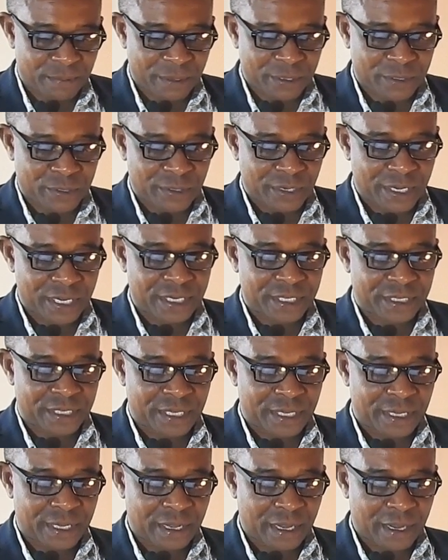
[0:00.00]

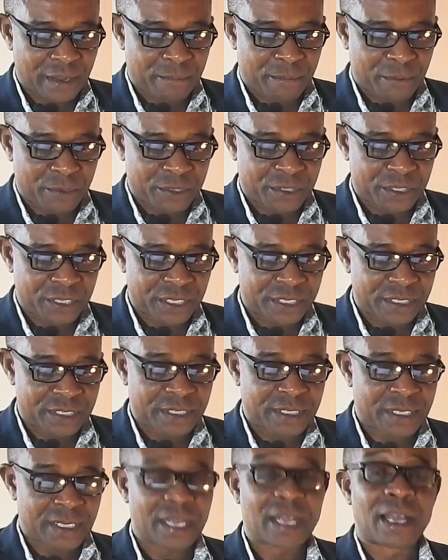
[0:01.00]
personality
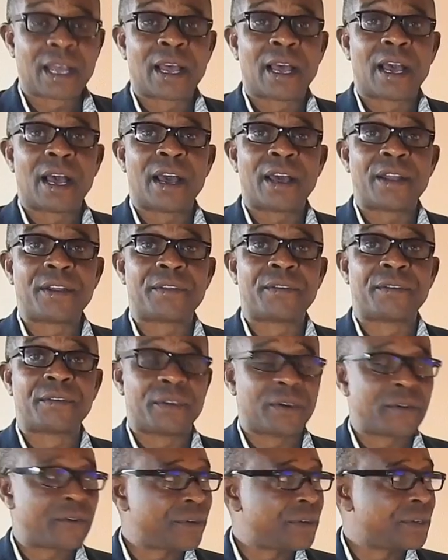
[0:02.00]
approaches and
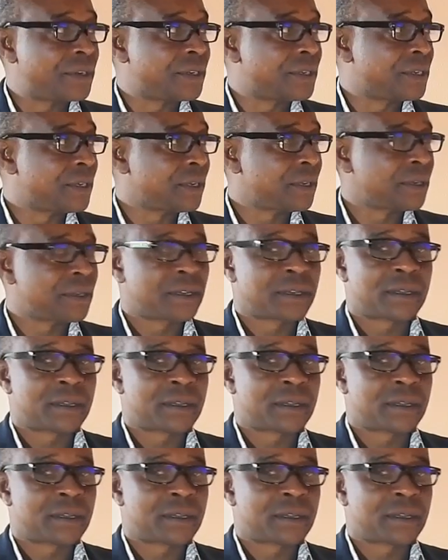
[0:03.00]
theories